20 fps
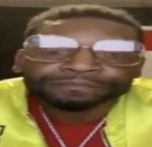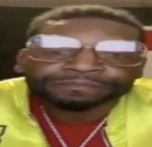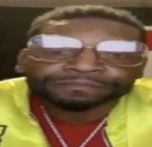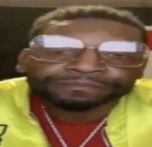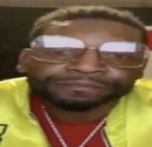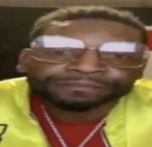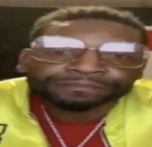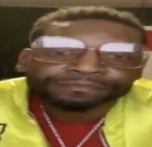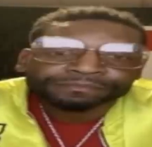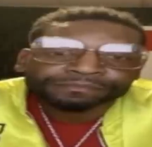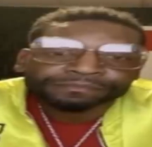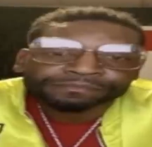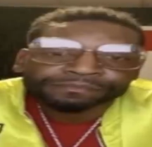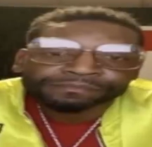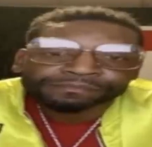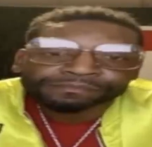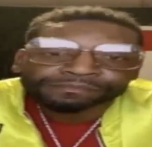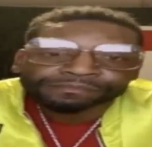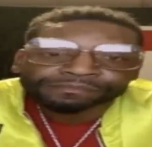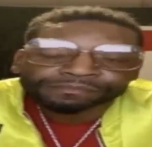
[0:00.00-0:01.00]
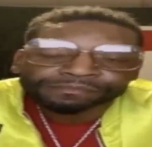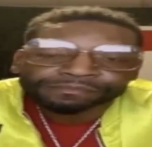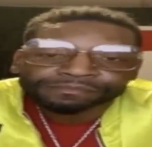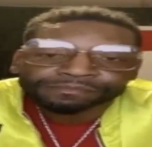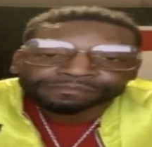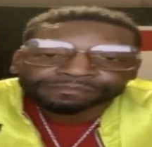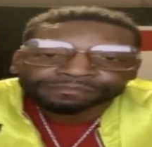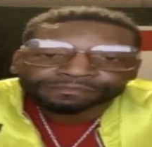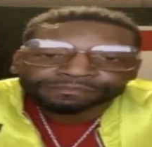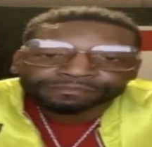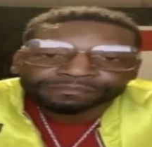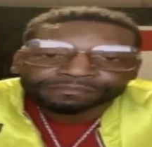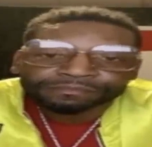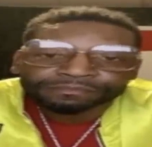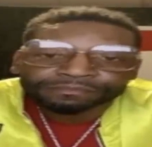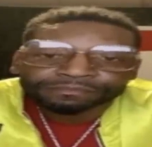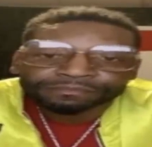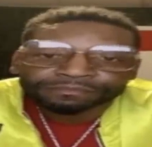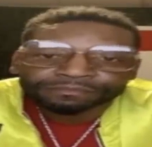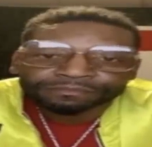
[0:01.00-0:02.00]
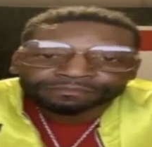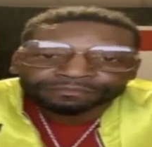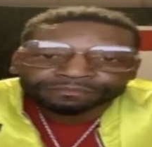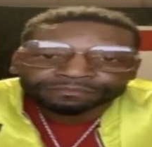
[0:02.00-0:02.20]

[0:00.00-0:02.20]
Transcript: (no one is talking)